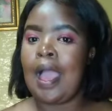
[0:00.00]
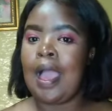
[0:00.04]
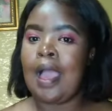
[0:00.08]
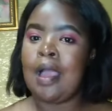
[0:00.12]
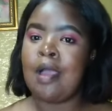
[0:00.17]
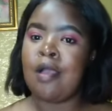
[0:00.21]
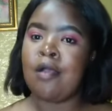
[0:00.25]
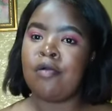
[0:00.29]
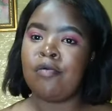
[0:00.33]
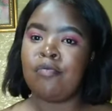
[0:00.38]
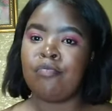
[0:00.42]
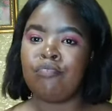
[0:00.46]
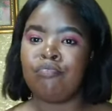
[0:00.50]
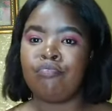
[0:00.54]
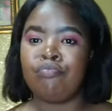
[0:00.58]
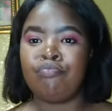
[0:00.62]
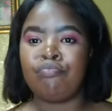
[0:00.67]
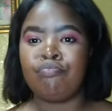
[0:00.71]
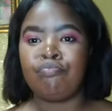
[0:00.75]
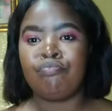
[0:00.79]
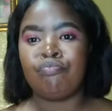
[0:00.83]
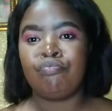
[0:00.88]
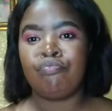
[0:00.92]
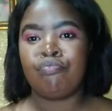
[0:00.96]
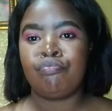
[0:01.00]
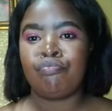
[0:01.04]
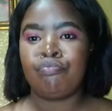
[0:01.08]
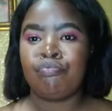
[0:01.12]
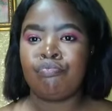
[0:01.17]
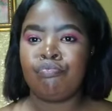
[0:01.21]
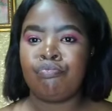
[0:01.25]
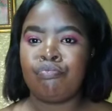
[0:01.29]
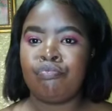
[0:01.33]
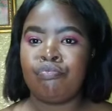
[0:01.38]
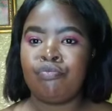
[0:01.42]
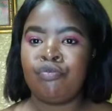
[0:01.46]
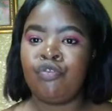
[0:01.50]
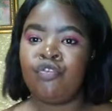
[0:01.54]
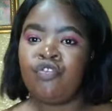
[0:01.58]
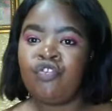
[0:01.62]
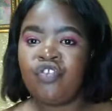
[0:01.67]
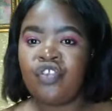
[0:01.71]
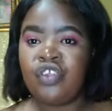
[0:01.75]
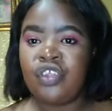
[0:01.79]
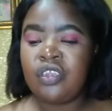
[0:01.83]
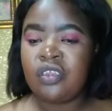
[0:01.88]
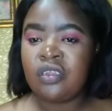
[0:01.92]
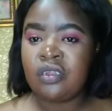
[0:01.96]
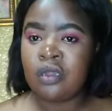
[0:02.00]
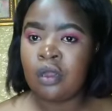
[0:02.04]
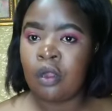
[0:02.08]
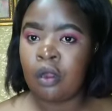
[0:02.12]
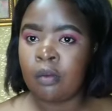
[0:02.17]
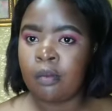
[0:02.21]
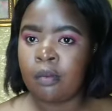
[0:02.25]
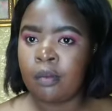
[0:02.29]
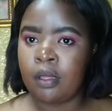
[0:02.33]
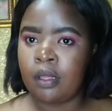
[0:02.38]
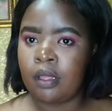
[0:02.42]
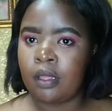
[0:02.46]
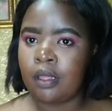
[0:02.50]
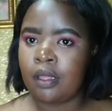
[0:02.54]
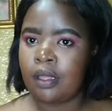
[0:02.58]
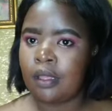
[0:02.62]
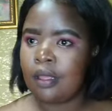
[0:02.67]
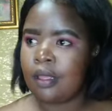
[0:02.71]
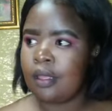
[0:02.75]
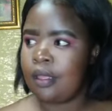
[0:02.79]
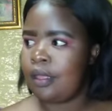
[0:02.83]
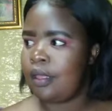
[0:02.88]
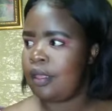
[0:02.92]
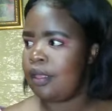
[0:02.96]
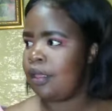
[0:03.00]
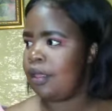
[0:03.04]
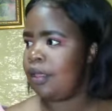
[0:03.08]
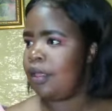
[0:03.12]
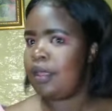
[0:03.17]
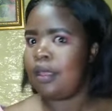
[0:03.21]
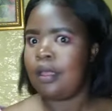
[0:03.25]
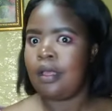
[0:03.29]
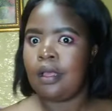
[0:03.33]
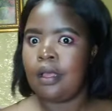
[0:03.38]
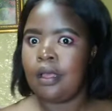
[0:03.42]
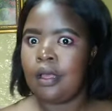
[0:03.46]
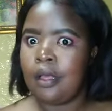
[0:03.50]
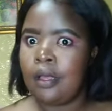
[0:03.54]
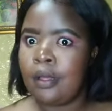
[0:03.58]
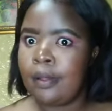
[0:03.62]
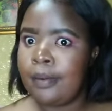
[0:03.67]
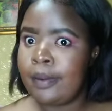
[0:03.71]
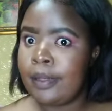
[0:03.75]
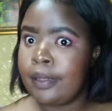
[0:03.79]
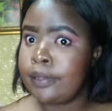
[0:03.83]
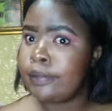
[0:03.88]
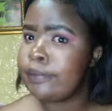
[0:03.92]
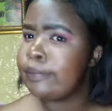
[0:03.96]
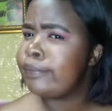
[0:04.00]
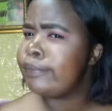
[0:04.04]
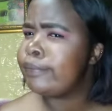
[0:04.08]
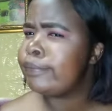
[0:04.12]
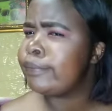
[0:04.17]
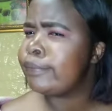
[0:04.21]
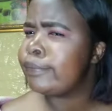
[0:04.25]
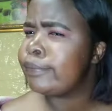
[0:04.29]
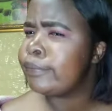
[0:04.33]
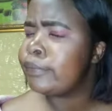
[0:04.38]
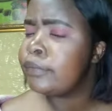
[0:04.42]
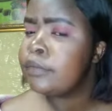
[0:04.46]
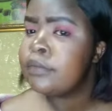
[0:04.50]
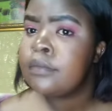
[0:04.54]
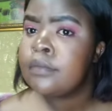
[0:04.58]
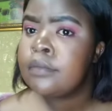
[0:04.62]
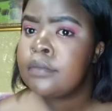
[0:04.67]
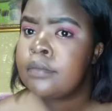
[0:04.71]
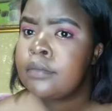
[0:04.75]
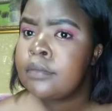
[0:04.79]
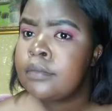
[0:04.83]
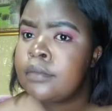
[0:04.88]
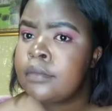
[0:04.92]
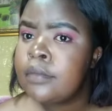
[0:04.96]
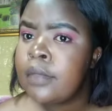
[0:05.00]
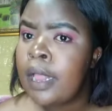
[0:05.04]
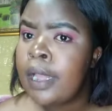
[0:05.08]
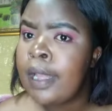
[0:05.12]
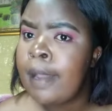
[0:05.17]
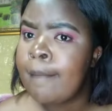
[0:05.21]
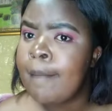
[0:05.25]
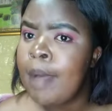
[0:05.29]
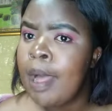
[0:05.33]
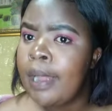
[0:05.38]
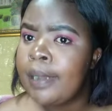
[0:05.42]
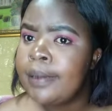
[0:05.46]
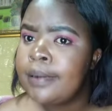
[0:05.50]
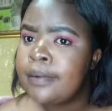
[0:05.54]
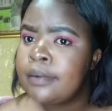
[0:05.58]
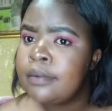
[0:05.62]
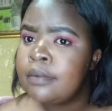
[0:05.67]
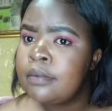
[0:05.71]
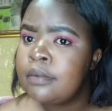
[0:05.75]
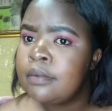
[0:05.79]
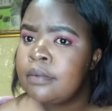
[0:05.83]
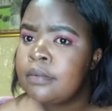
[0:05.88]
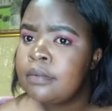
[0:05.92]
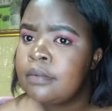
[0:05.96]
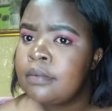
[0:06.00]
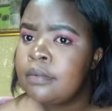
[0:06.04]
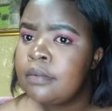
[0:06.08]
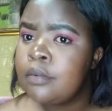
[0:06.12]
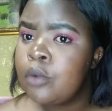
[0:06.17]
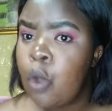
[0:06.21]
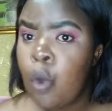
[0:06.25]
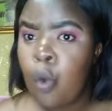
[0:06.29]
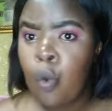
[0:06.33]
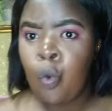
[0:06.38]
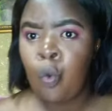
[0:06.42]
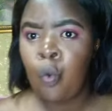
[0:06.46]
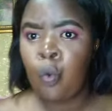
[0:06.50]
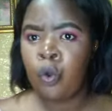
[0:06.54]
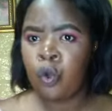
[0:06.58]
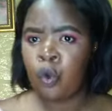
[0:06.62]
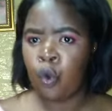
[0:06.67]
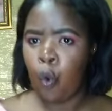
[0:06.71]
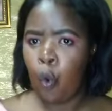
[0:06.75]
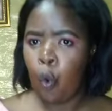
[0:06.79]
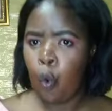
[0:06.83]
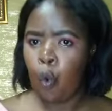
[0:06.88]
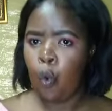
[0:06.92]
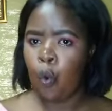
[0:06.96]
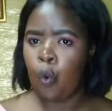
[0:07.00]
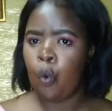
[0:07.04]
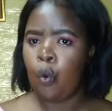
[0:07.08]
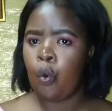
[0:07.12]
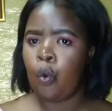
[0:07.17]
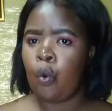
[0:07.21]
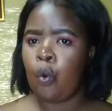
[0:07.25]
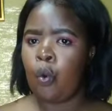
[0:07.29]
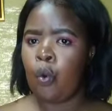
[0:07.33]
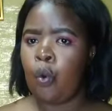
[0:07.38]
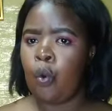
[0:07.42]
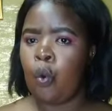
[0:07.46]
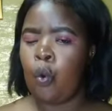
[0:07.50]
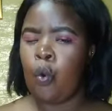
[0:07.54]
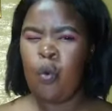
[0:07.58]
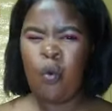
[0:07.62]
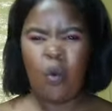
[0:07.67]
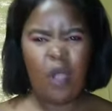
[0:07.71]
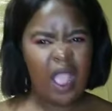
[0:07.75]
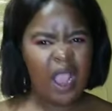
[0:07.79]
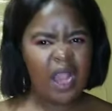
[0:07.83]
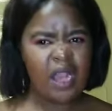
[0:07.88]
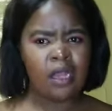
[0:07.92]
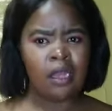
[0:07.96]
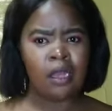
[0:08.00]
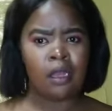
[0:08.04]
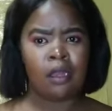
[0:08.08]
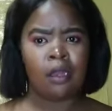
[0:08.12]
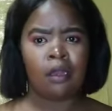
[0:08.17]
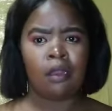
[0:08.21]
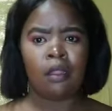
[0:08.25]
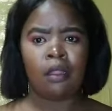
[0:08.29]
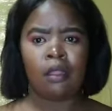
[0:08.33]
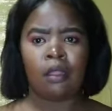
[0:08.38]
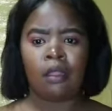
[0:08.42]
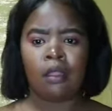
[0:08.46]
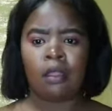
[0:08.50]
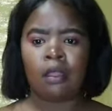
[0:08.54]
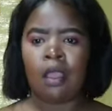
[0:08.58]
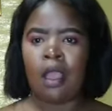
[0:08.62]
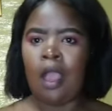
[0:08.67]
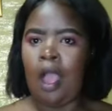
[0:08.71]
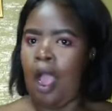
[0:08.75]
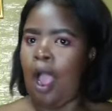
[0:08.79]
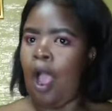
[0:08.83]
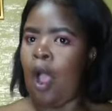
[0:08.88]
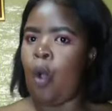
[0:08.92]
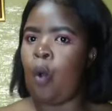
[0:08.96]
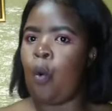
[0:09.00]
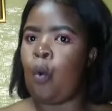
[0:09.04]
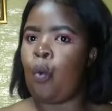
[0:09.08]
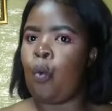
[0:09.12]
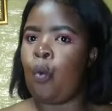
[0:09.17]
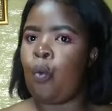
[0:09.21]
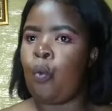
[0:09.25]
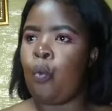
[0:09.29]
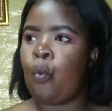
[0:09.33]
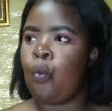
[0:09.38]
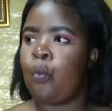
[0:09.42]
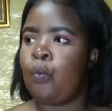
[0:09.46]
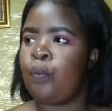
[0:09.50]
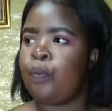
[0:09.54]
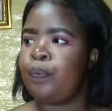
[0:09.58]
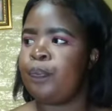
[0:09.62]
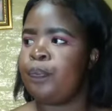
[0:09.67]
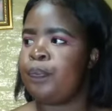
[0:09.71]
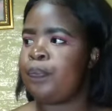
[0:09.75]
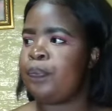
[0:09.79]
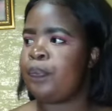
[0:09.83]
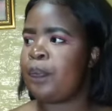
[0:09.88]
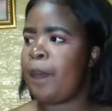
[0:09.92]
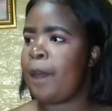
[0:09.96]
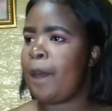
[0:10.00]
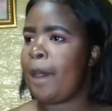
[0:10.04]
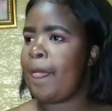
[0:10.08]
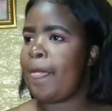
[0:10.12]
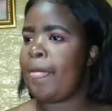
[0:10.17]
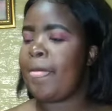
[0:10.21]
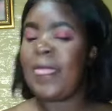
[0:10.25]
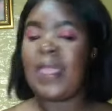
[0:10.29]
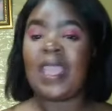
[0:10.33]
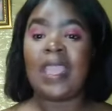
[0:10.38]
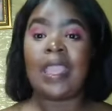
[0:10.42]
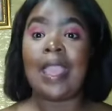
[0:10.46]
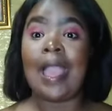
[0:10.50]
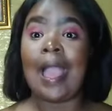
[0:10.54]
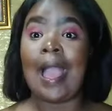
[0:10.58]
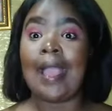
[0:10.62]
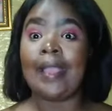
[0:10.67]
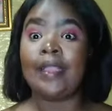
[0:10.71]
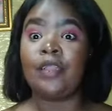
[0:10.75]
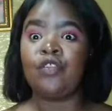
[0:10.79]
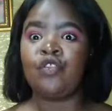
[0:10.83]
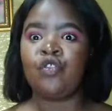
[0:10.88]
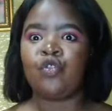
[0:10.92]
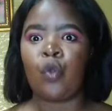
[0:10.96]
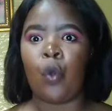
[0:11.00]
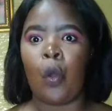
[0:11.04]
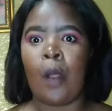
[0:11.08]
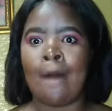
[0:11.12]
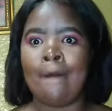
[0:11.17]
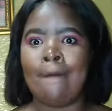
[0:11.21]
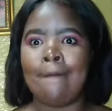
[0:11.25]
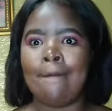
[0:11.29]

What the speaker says: Um, you cheated on me." I'm like, "Naban, with who? When? How?" Yeah, he saw a